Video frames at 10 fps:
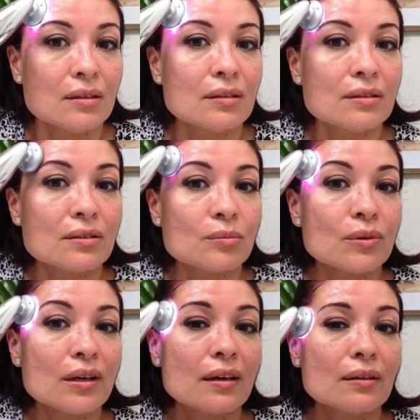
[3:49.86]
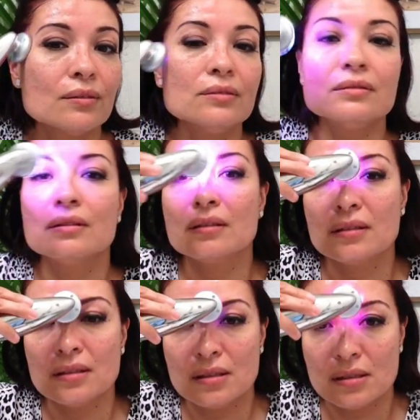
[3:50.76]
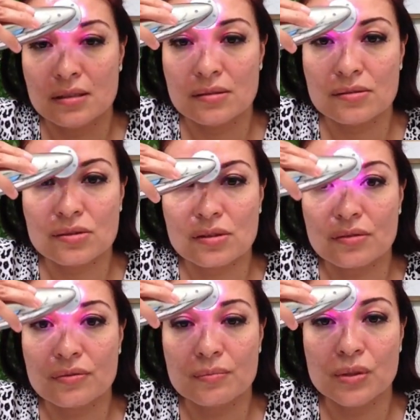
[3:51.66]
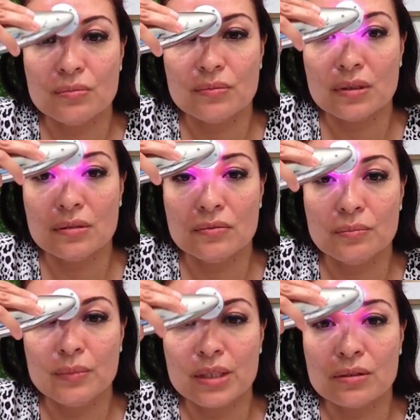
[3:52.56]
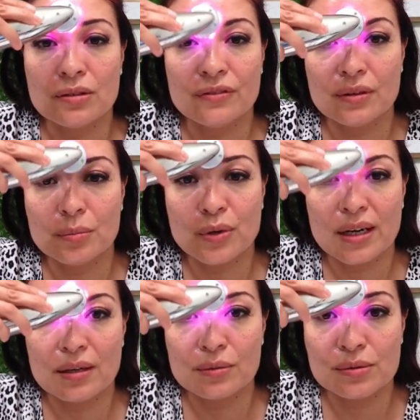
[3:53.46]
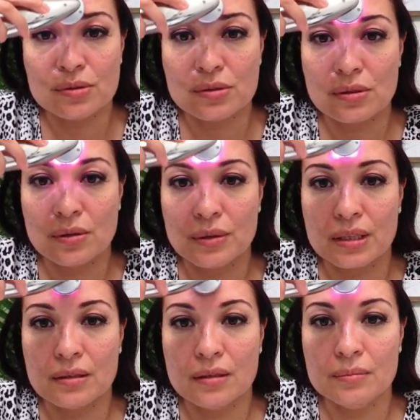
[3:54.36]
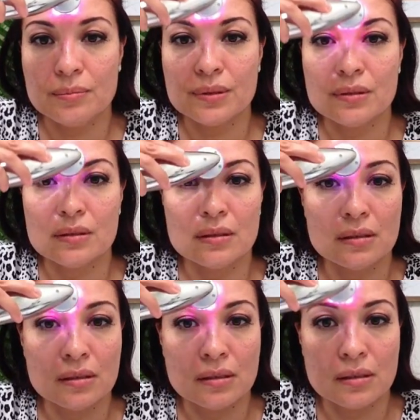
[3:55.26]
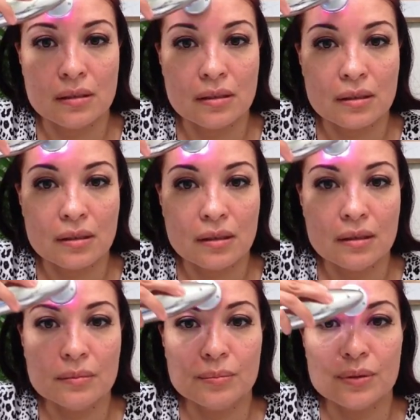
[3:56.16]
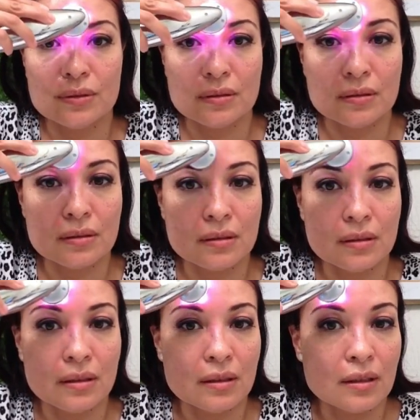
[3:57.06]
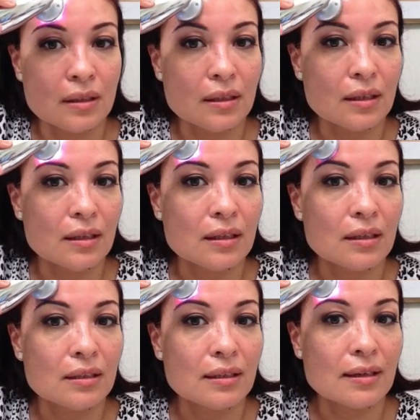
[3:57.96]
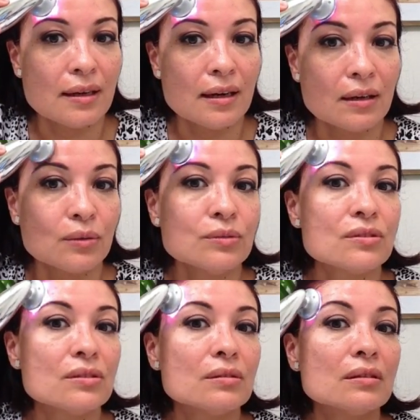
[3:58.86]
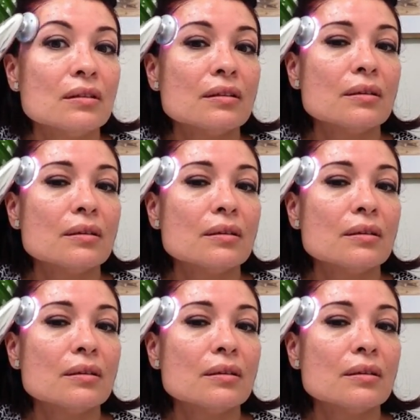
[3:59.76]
your brow. You start from the middle of the brows, going up, up, and out, and then